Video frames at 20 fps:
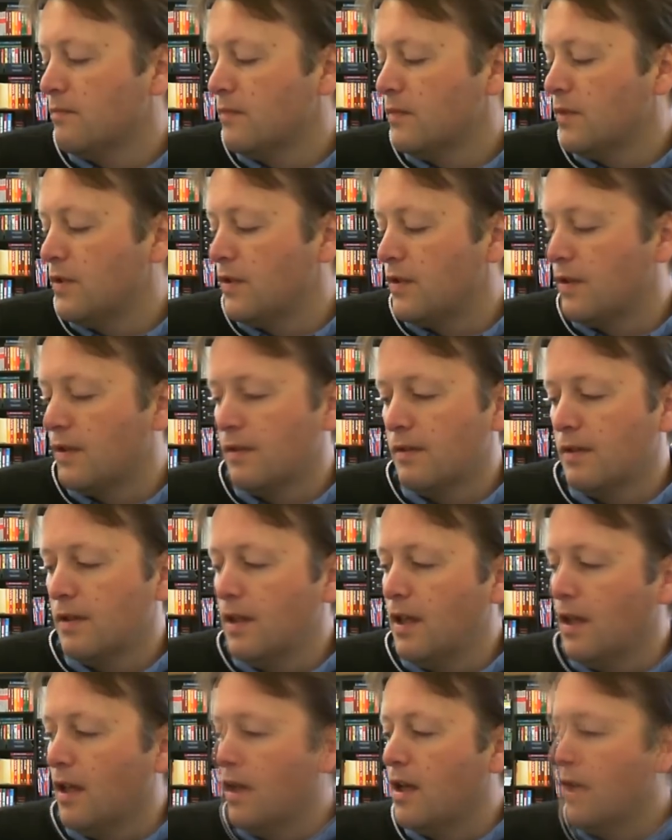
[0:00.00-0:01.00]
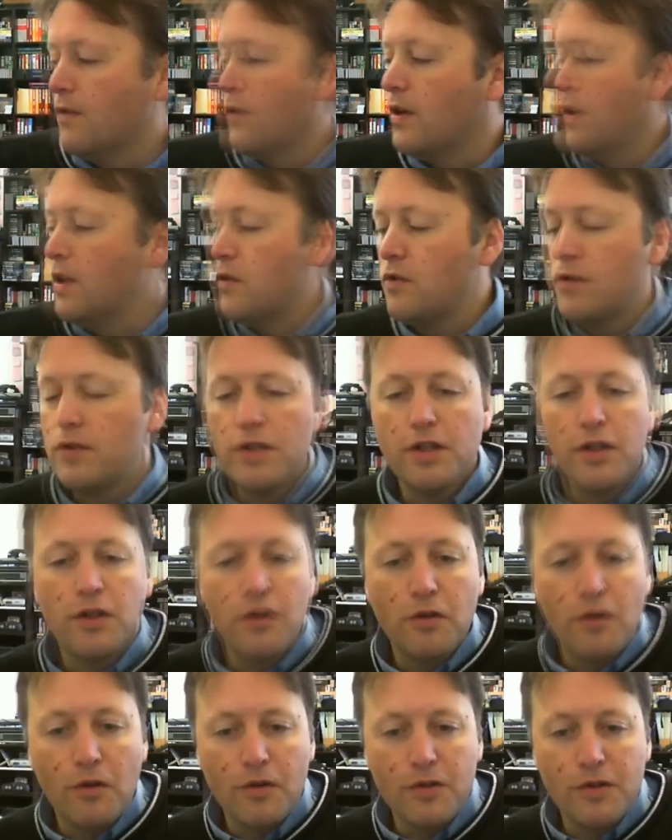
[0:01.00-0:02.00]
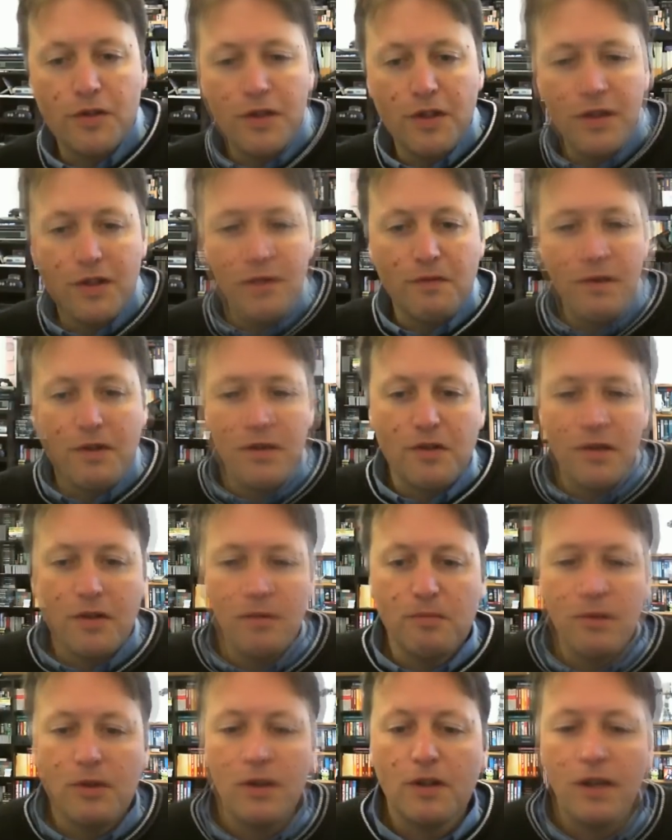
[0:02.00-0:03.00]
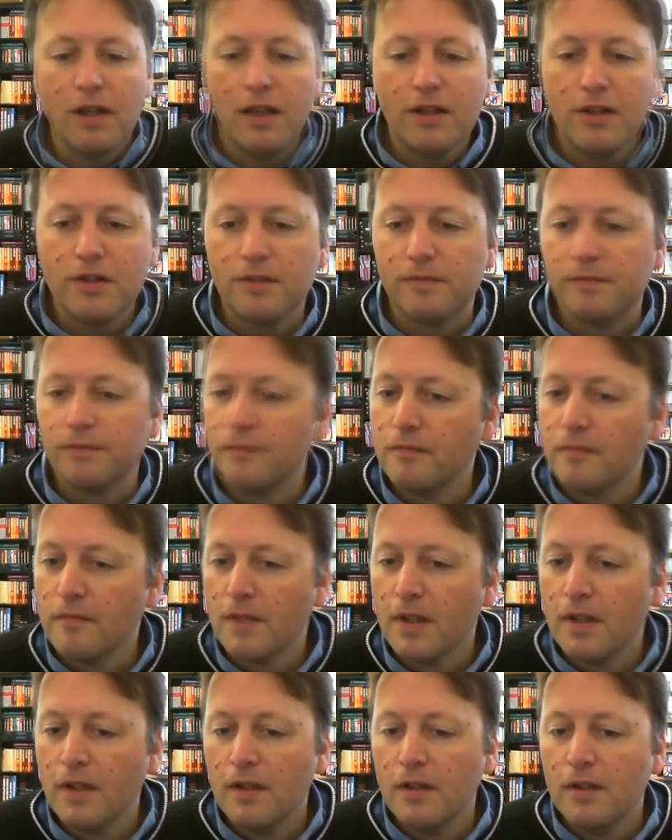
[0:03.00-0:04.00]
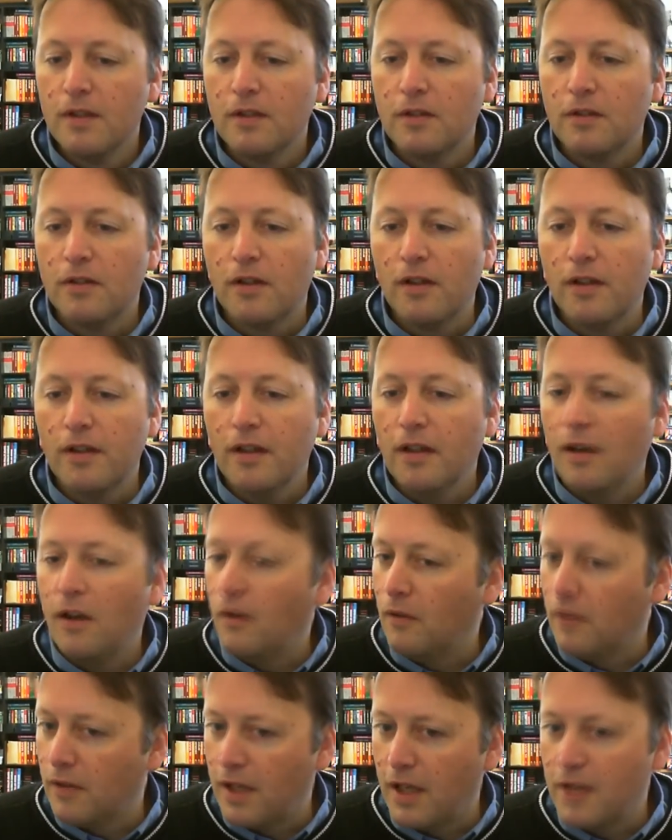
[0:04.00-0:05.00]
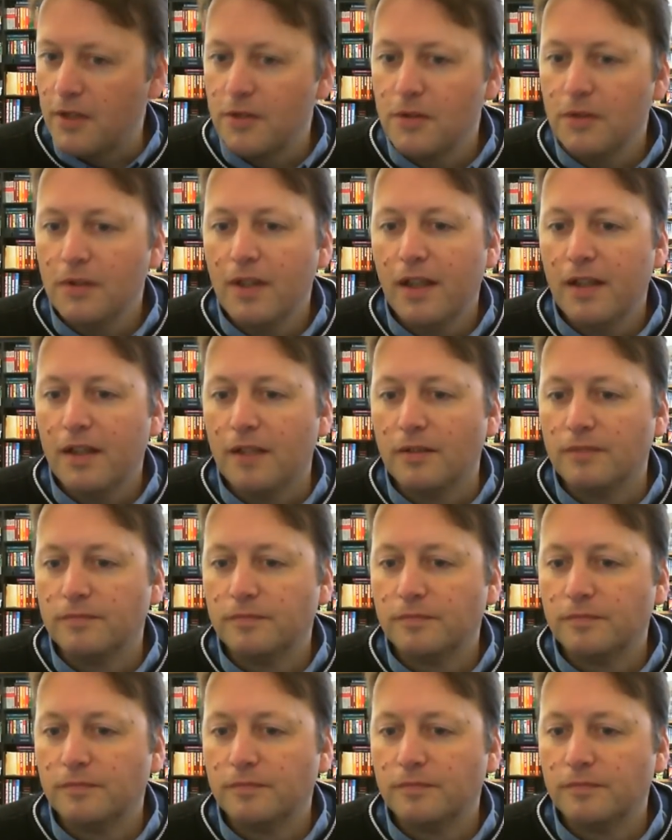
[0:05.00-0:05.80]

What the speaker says: Just yeah, another interesting curiosity in the Retro Computer collection. Alright, I'll catch you all later.